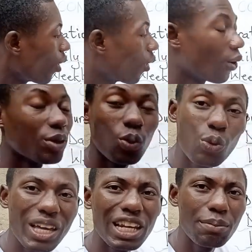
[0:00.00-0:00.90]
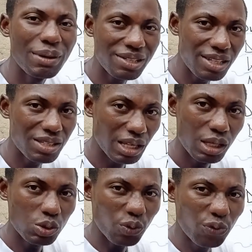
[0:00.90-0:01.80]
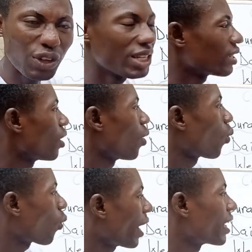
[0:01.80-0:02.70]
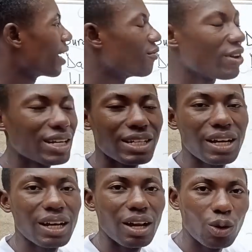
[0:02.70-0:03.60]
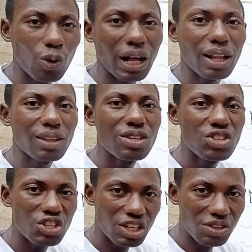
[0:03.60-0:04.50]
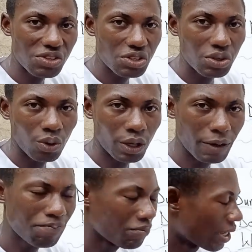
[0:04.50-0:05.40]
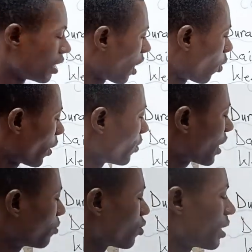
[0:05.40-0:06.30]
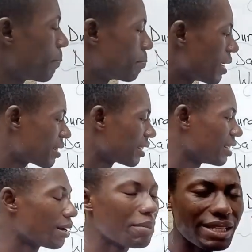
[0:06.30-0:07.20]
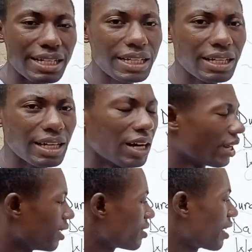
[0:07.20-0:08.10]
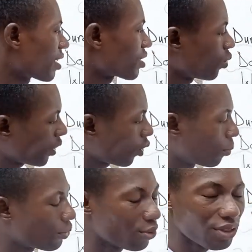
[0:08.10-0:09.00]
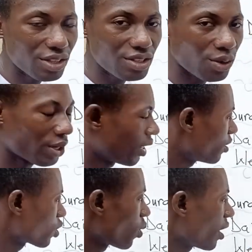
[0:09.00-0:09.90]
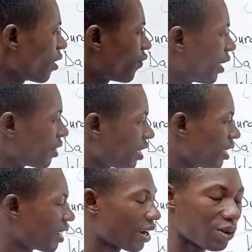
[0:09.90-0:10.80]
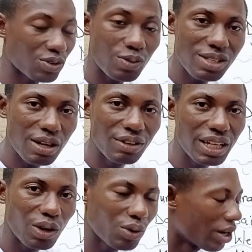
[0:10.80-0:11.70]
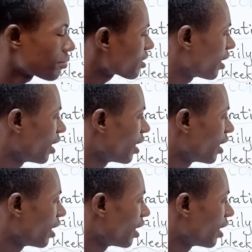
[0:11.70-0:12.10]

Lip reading: on weekly basis to feed 100 local chickens. Okay, now when we come to the monthly is just we compute this. Okay, so if a day they are consuming 7 kilograms,